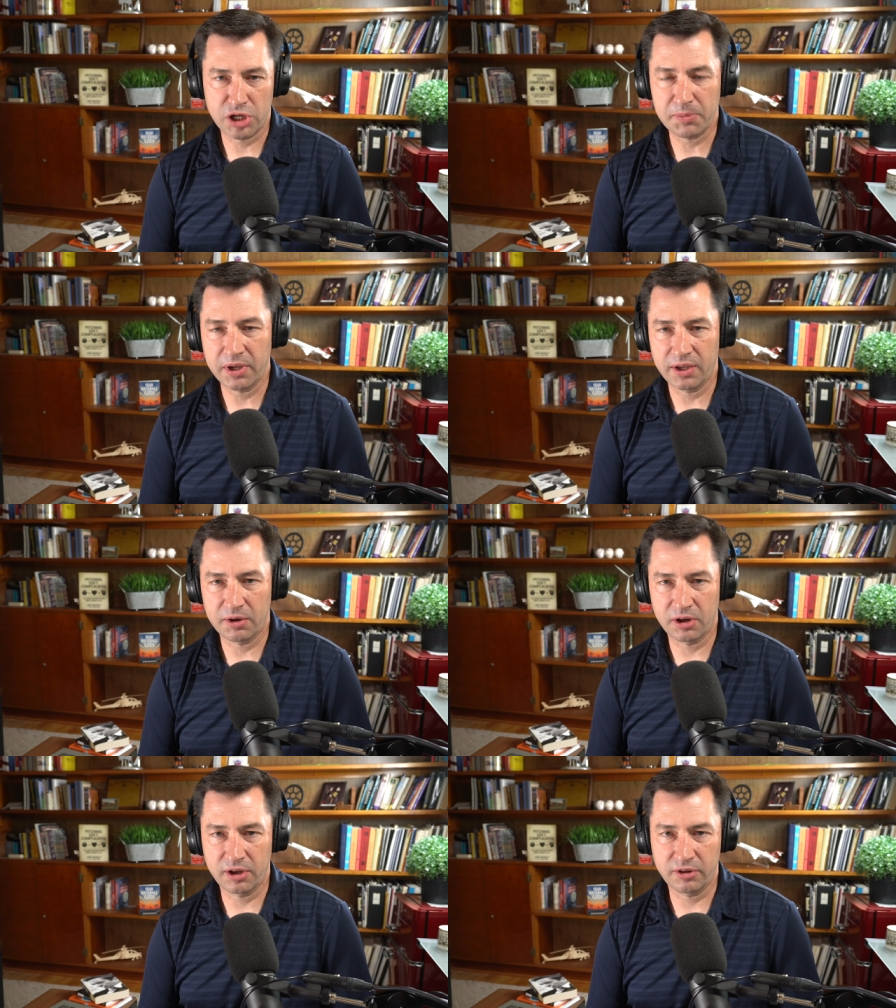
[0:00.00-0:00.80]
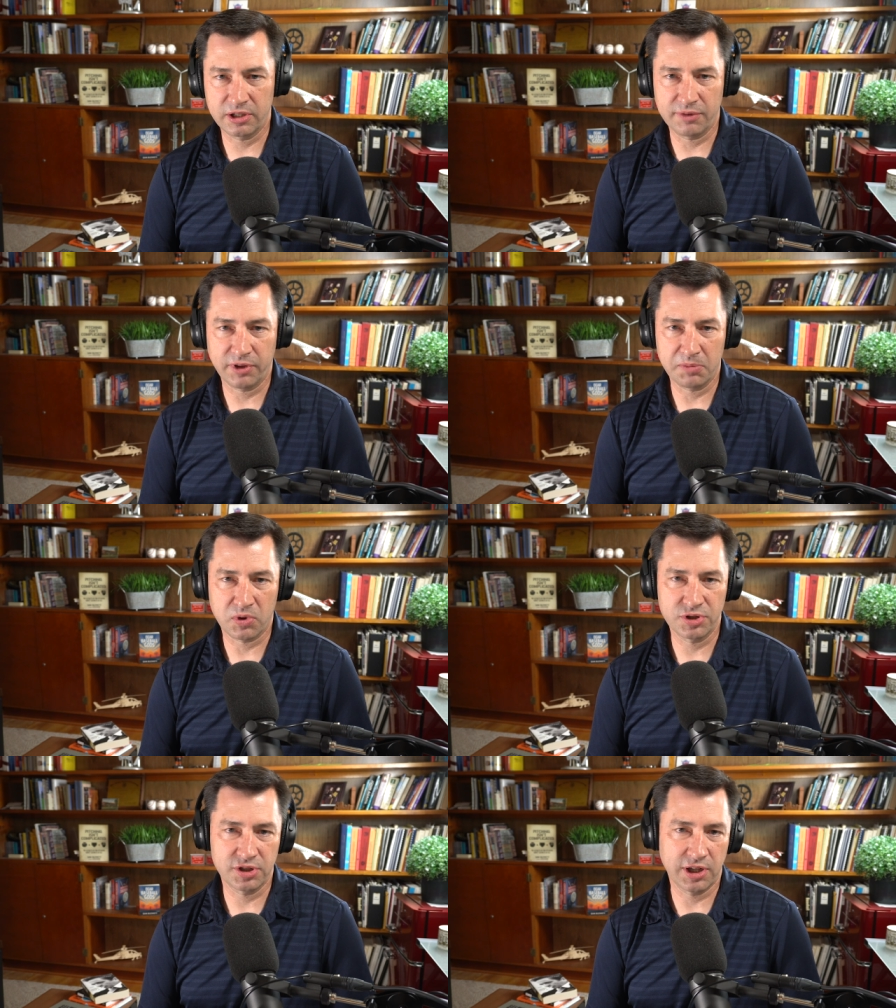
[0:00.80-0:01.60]
Probably uh, definitely
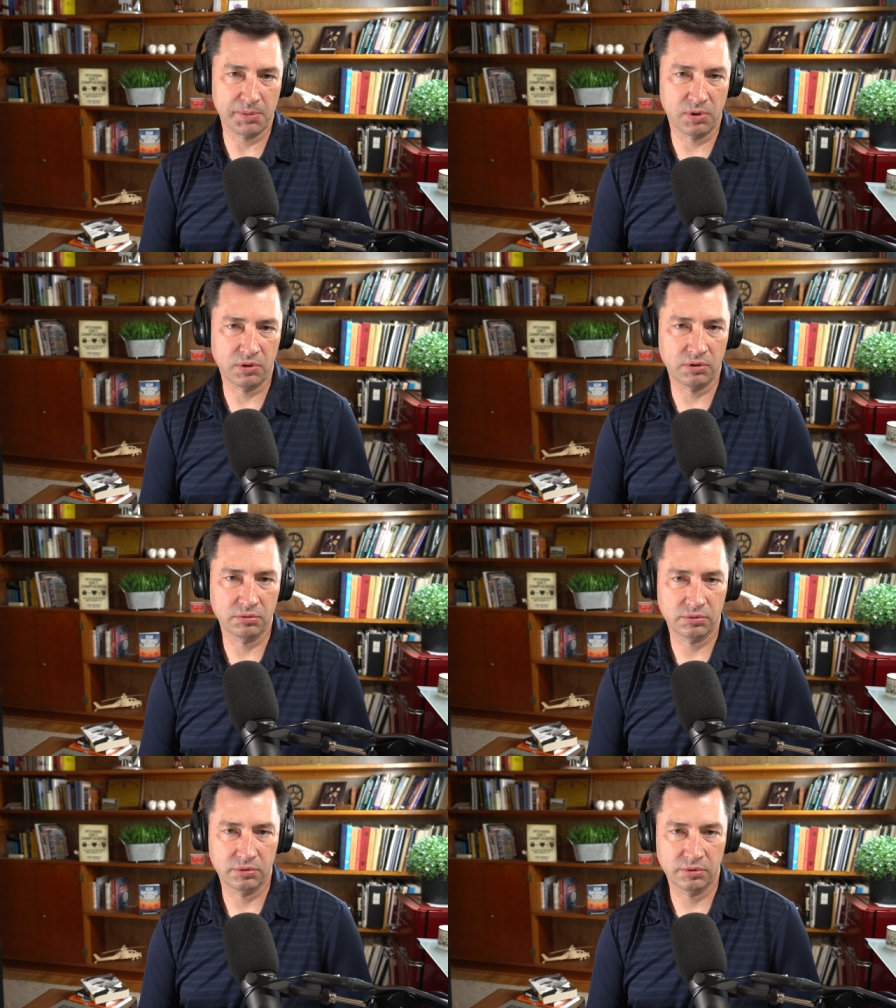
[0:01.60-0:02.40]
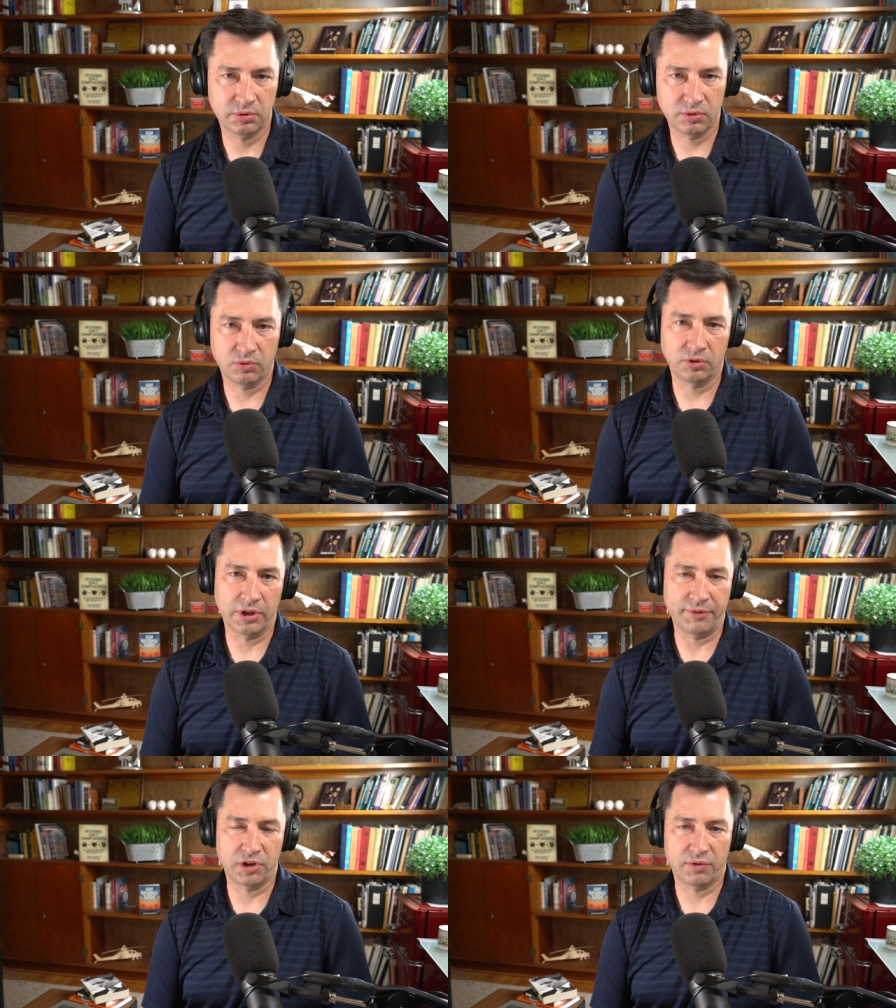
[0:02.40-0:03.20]
more stable
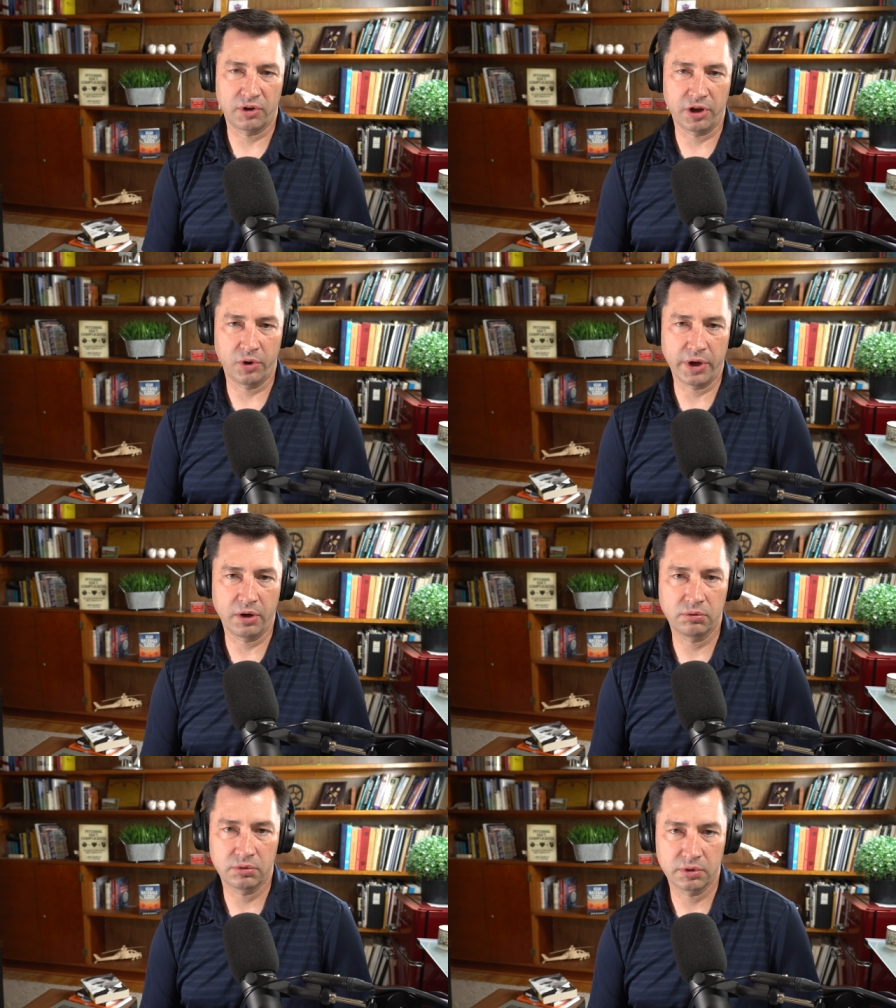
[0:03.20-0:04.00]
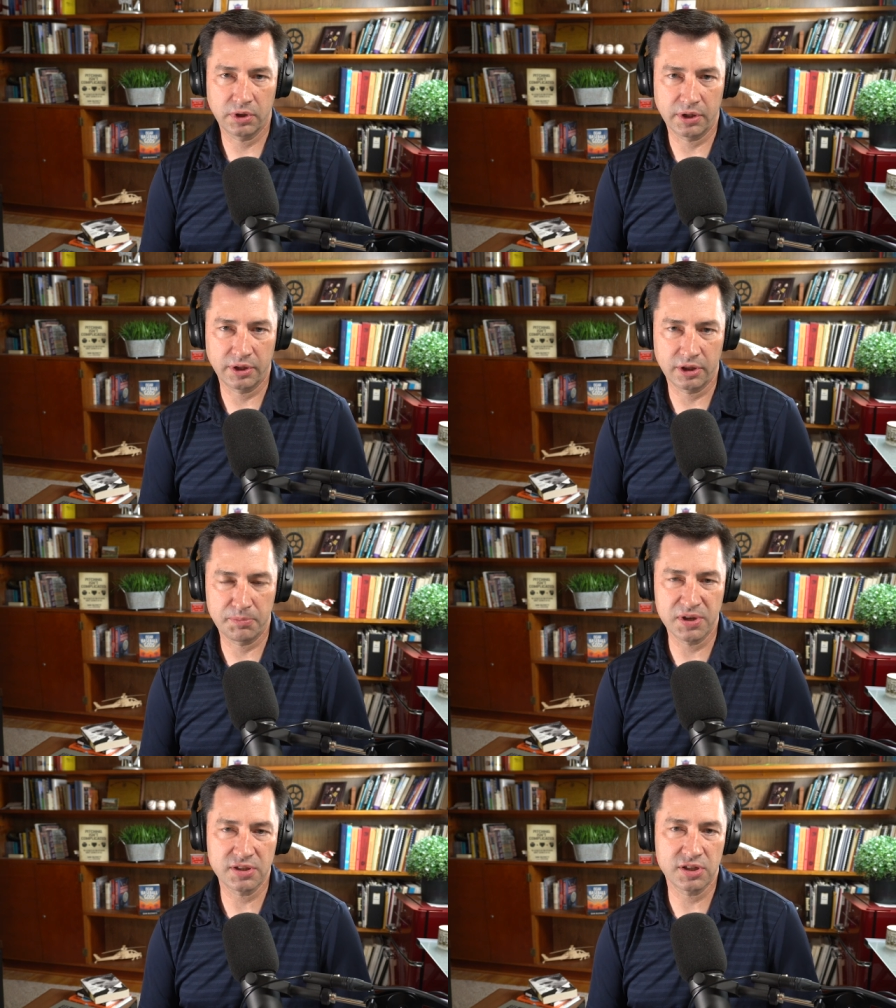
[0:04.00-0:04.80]
leftover GoGo. Uh, the
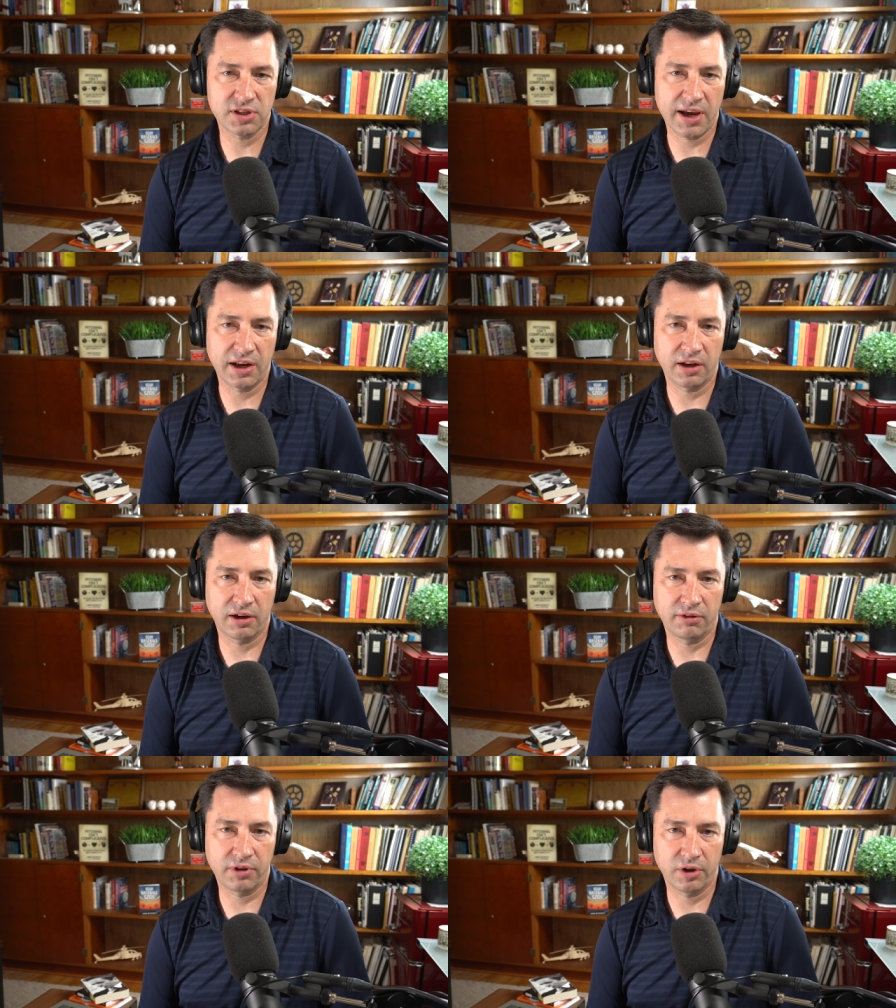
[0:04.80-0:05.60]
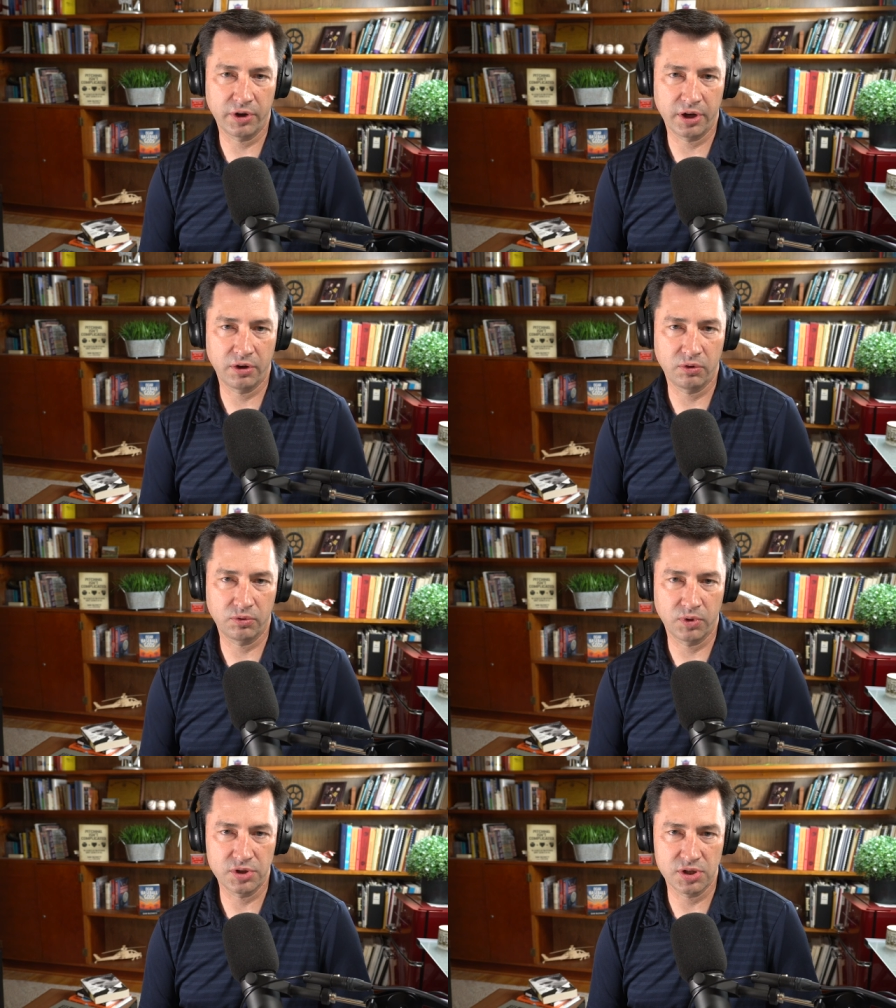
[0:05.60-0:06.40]
business side of GoGo,
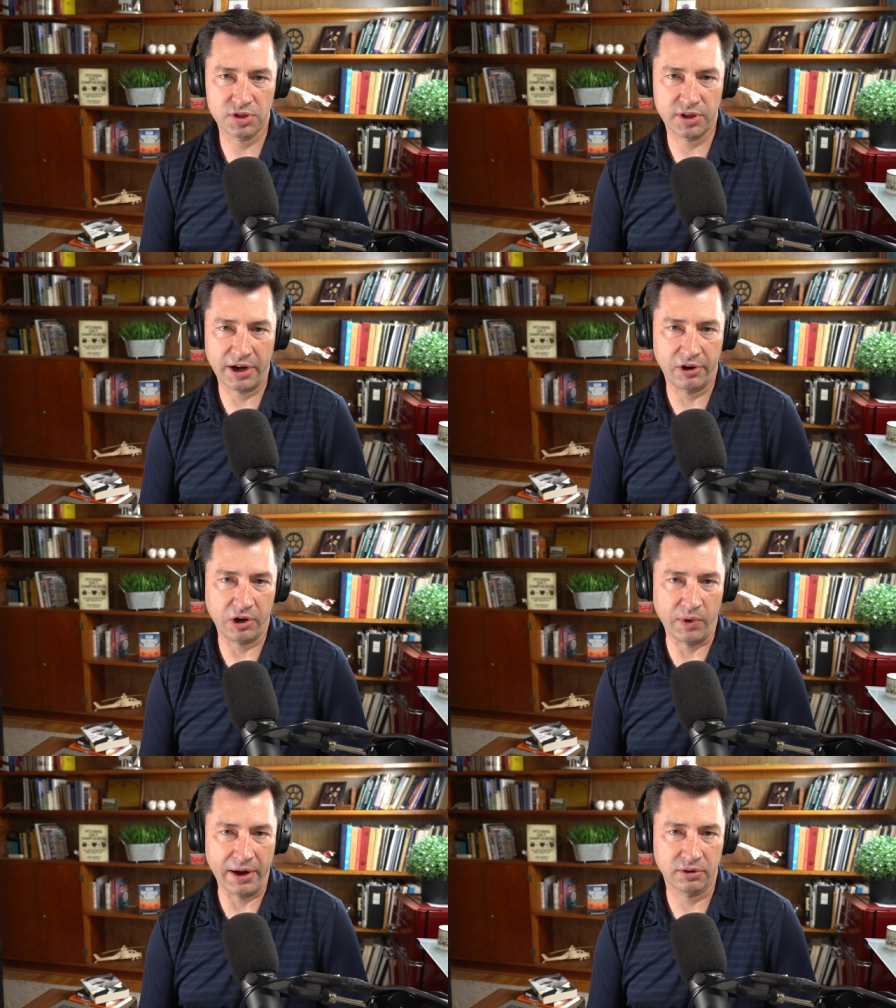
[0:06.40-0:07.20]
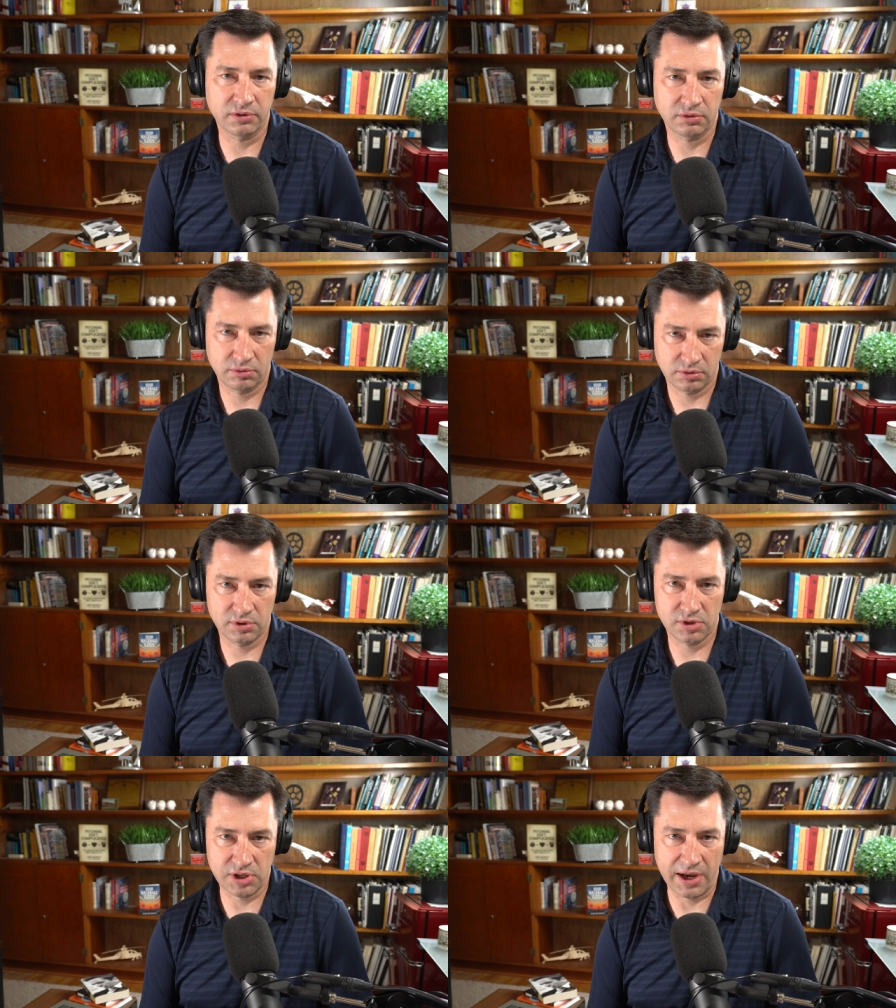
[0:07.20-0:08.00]
which is the air to ground
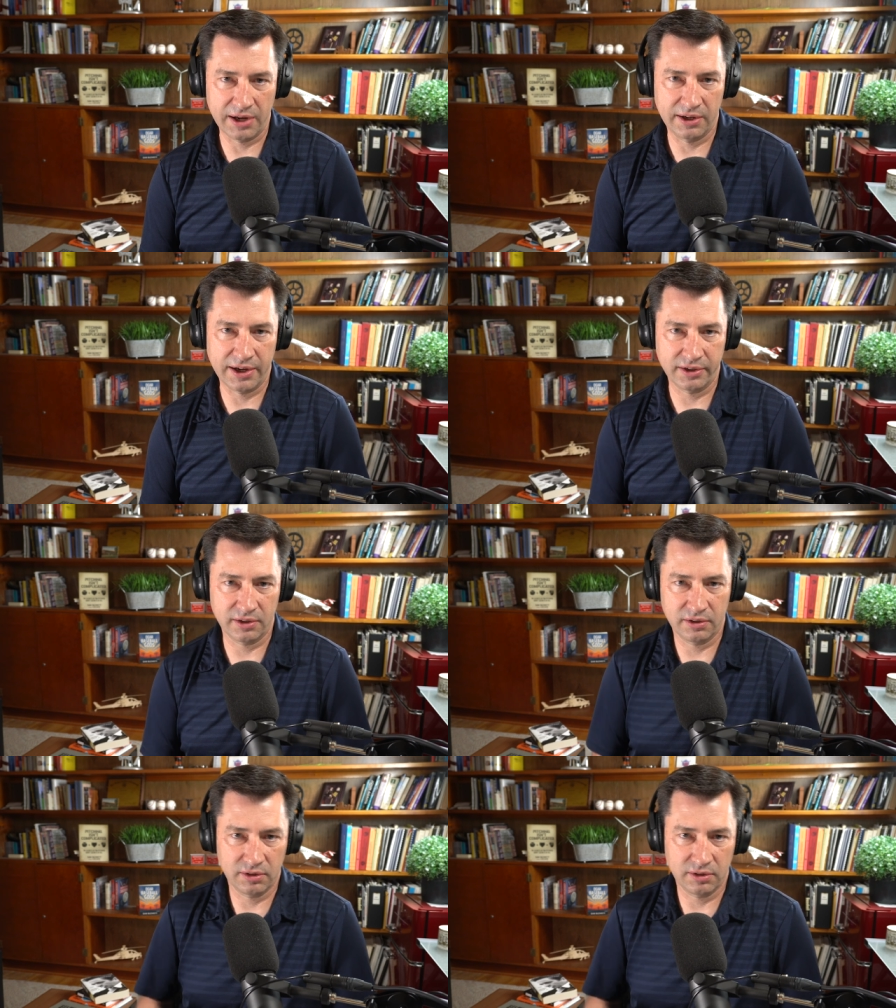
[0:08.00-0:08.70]
side, not